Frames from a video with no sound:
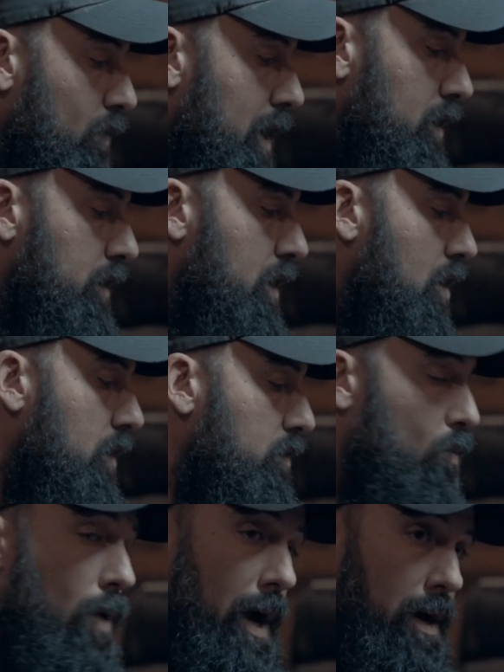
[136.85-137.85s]
directly
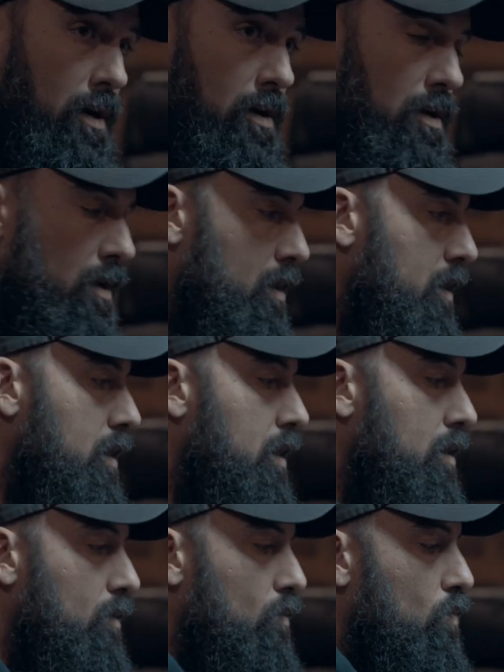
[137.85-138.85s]
on the wire.
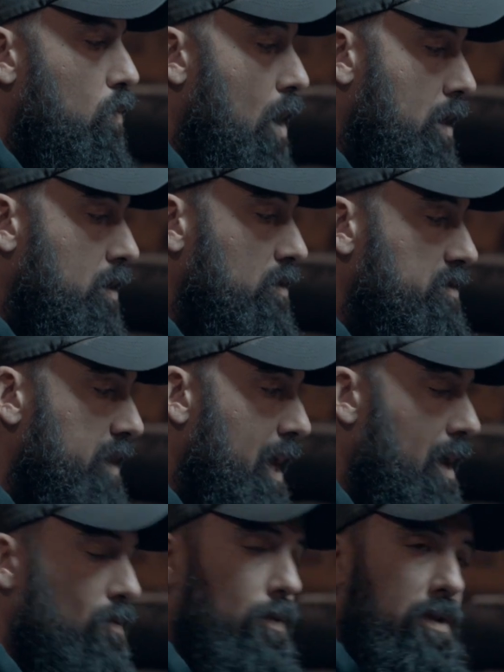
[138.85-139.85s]
Walkers
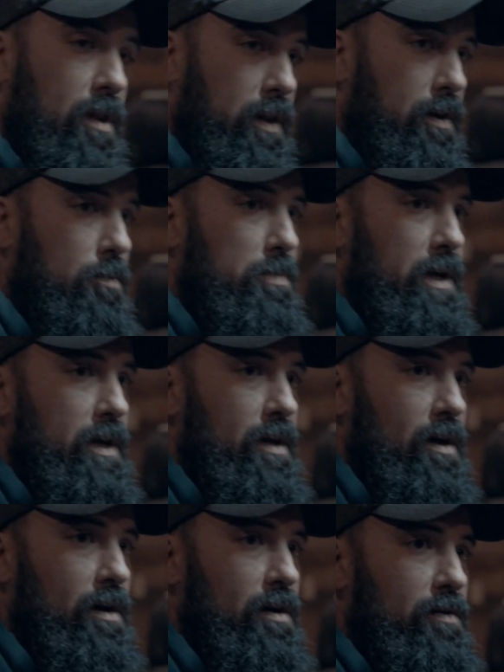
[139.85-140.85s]
can with a little
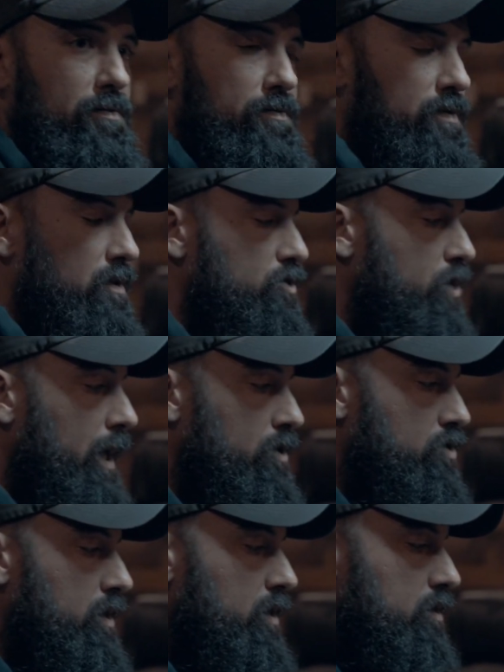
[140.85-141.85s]
bit of
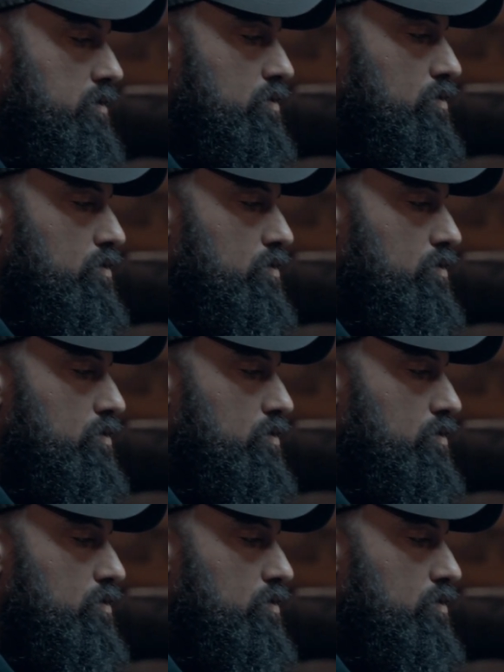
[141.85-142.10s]
changing